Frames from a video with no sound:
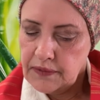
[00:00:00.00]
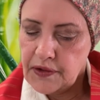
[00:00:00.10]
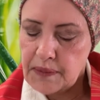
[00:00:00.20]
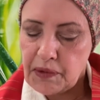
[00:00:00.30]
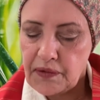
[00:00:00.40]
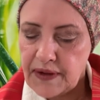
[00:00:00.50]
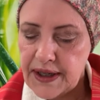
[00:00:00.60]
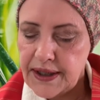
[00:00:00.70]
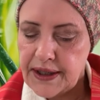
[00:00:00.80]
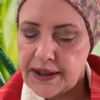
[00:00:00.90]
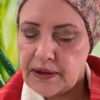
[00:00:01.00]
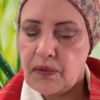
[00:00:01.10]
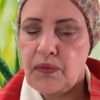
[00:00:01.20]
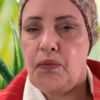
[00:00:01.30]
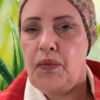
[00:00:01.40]
from a reading
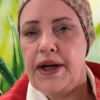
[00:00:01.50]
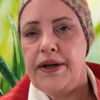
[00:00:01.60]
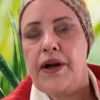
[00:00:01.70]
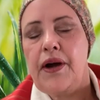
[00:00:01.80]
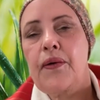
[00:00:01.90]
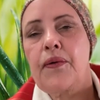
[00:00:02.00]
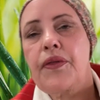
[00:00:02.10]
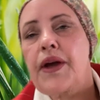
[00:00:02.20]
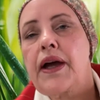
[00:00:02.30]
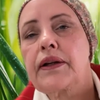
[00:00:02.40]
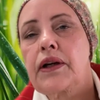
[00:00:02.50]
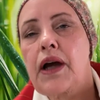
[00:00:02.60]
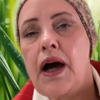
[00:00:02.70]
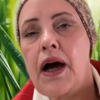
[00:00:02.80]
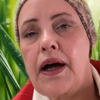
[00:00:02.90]
we know that
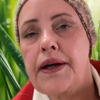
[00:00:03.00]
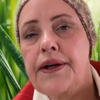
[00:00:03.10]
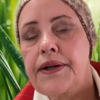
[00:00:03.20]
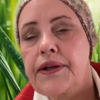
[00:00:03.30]
God